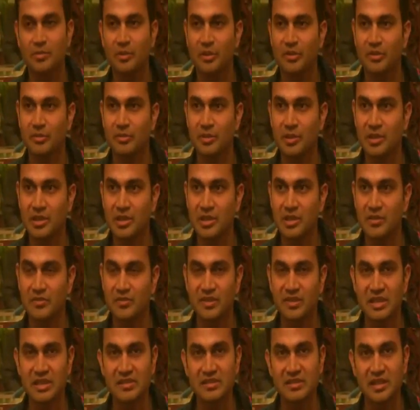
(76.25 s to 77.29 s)
the possibility
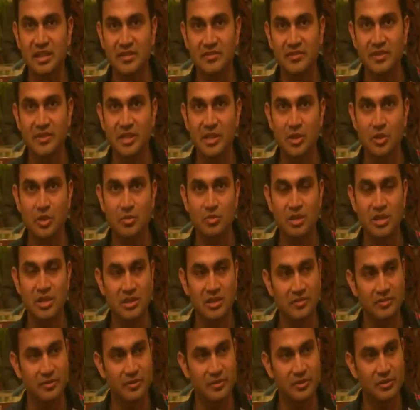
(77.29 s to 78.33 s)
of things like video
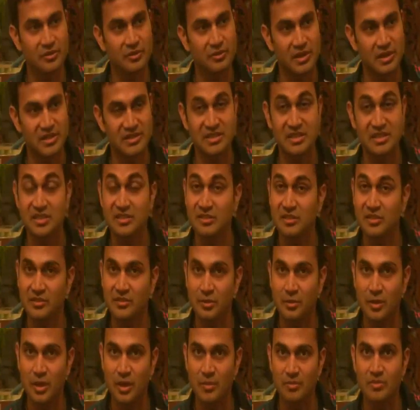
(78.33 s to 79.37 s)
being a first-rate citizen
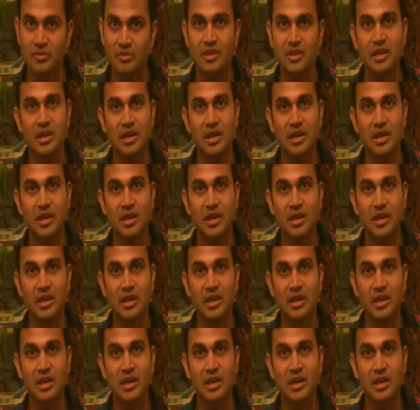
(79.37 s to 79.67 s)
of the web